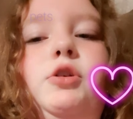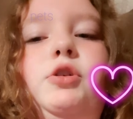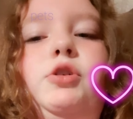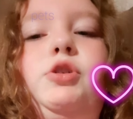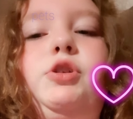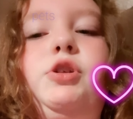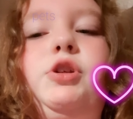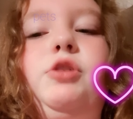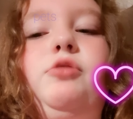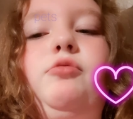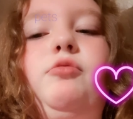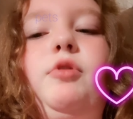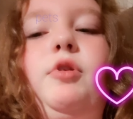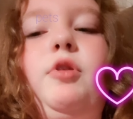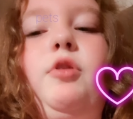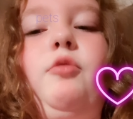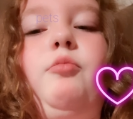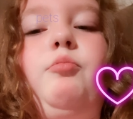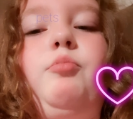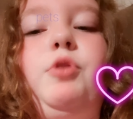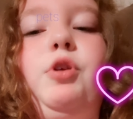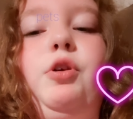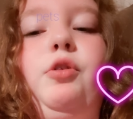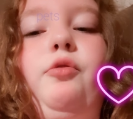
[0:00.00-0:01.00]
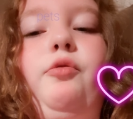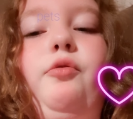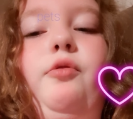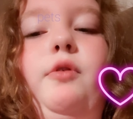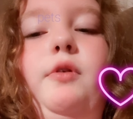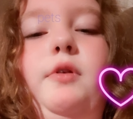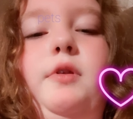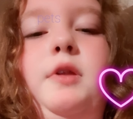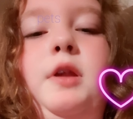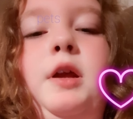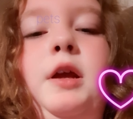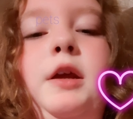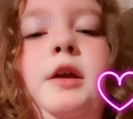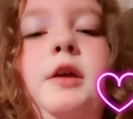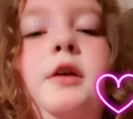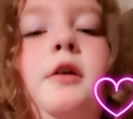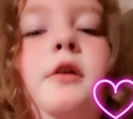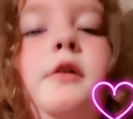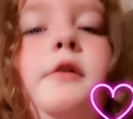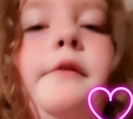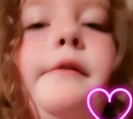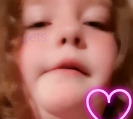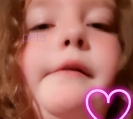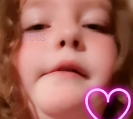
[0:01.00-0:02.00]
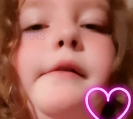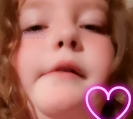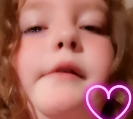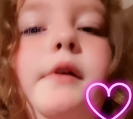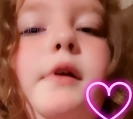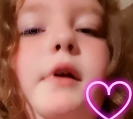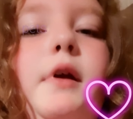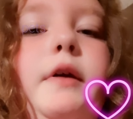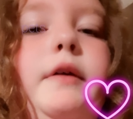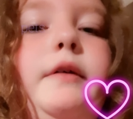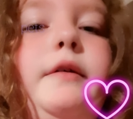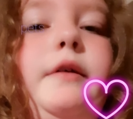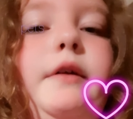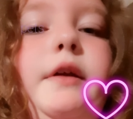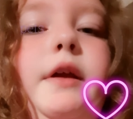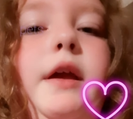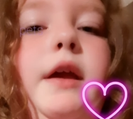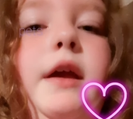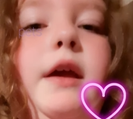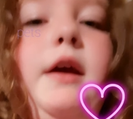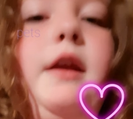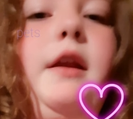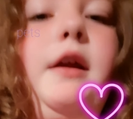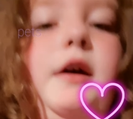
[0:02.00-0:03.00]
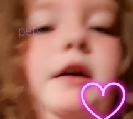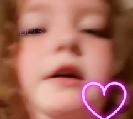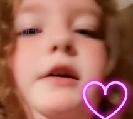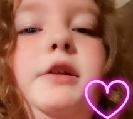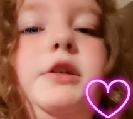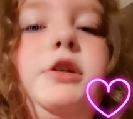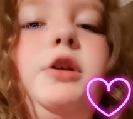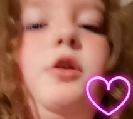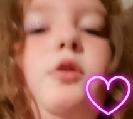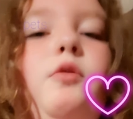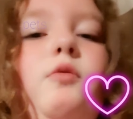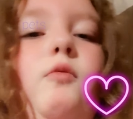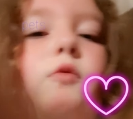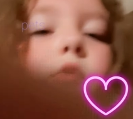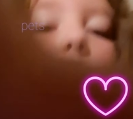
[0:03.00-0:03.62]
She was a beautiful snake. And I just